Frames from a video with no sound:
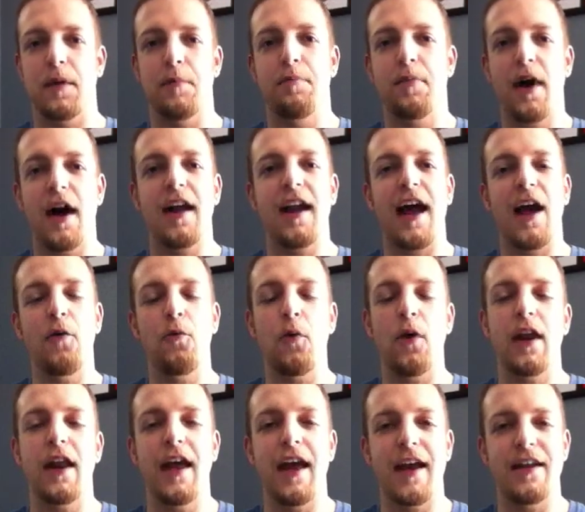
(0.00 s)
But I
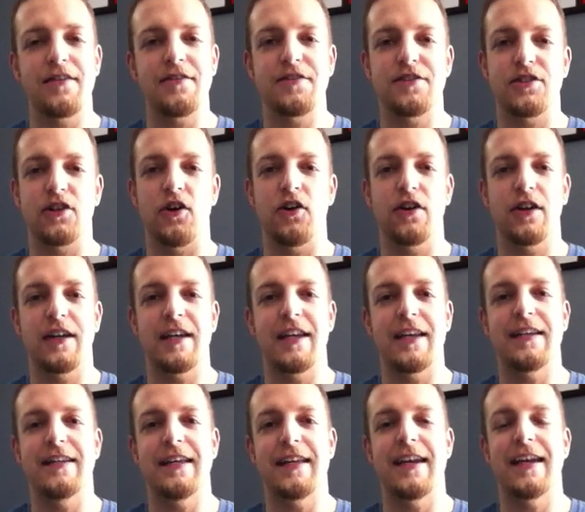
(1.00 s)
went ahead and started
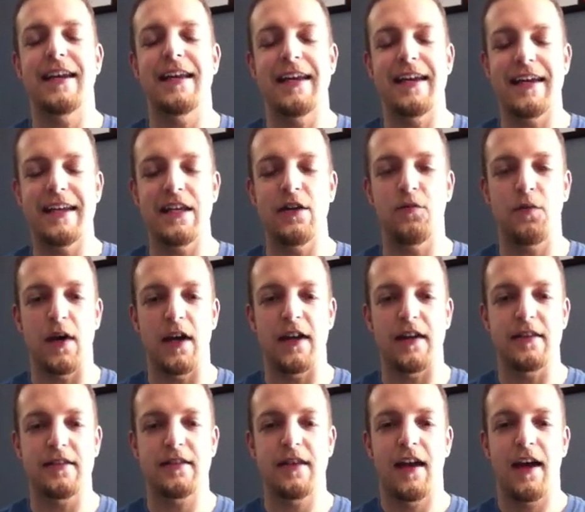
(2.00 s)
and did it
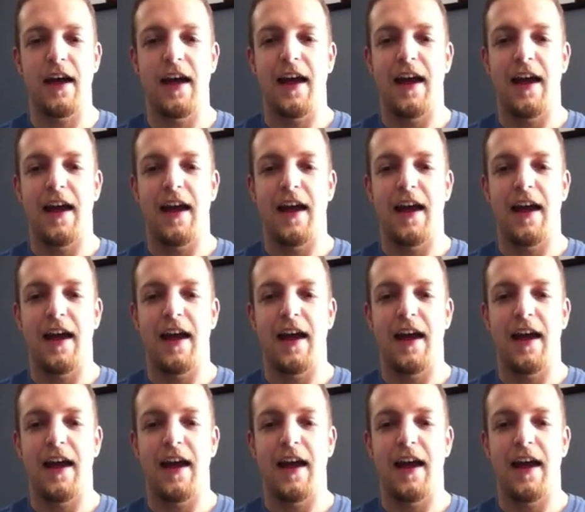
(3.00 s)
anyways.